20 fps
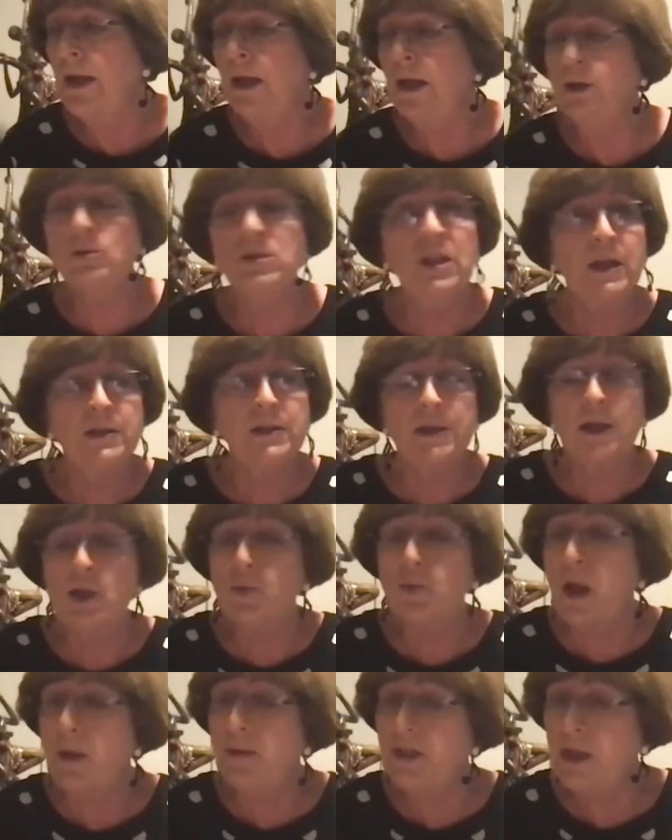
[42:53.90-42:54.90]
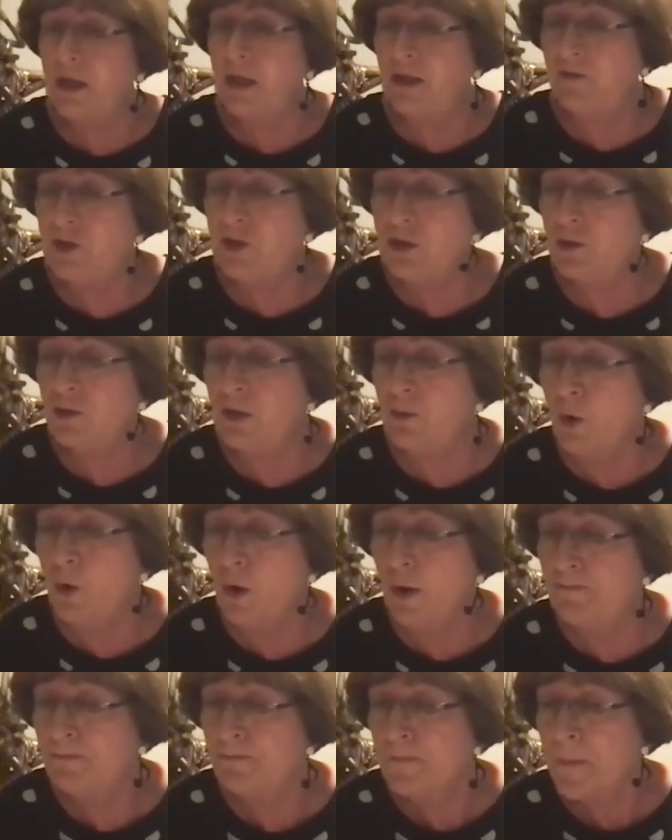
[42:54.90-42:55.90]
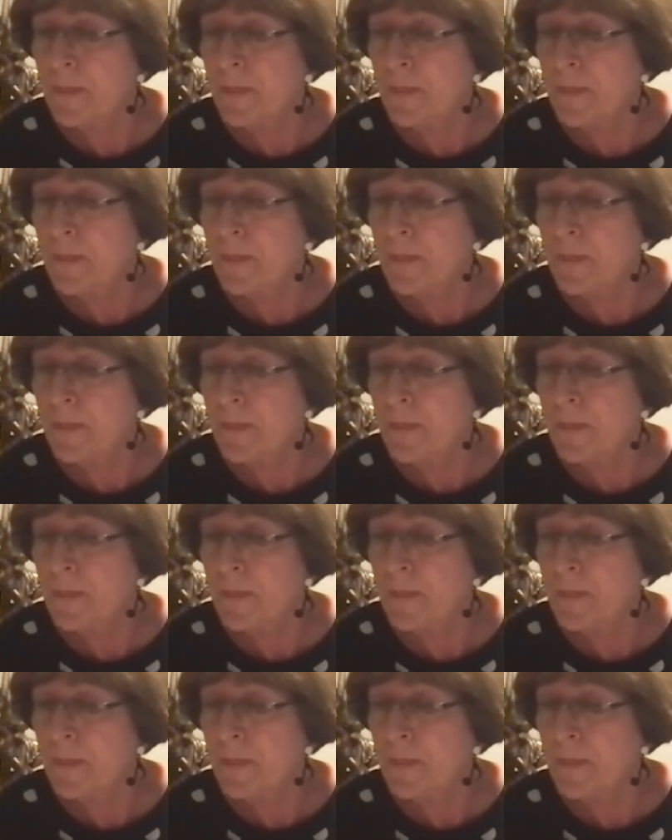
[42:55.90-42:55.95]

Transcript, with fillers: And a lot of that you probably can't even do anymore.